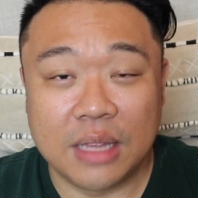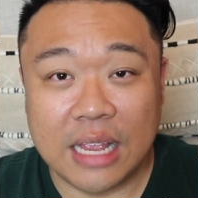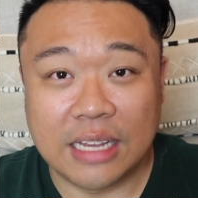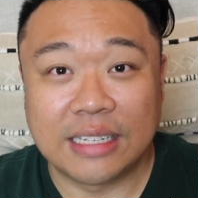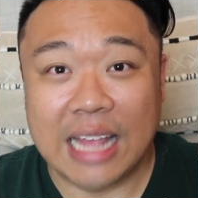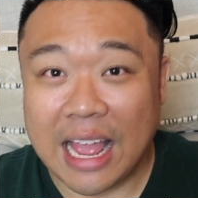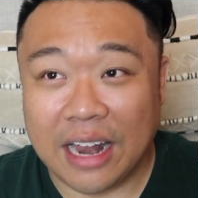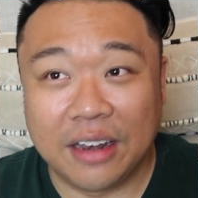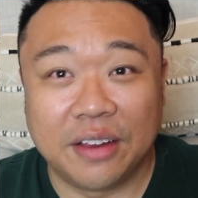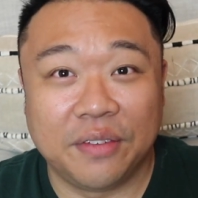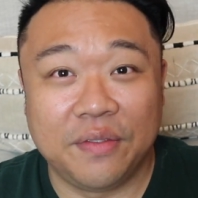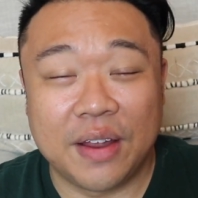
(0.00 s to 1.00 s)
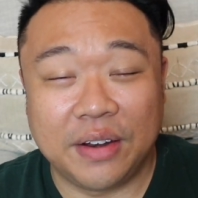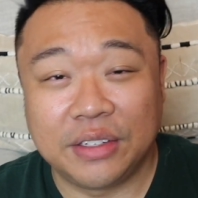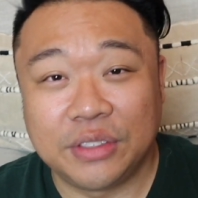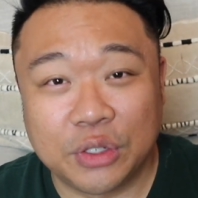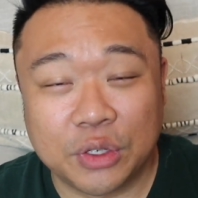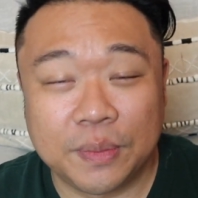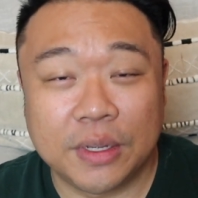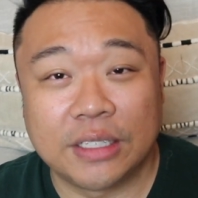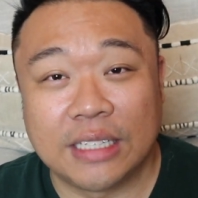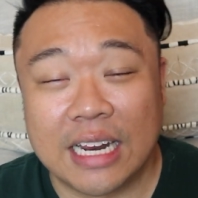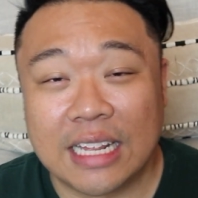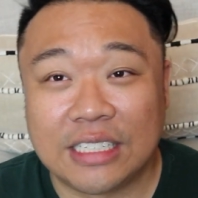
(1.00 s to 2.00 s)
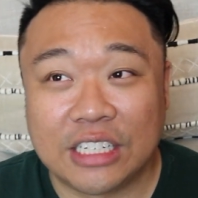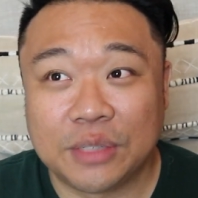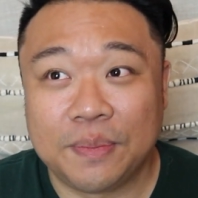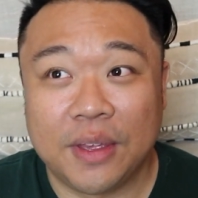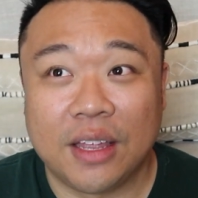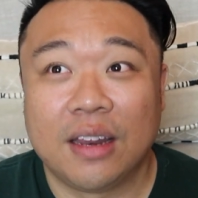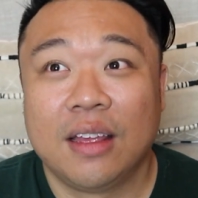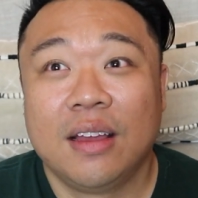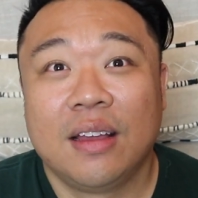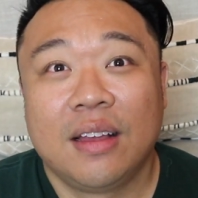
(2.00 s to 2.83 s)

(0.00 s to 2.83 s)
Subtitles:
just end very soon. Because it has just been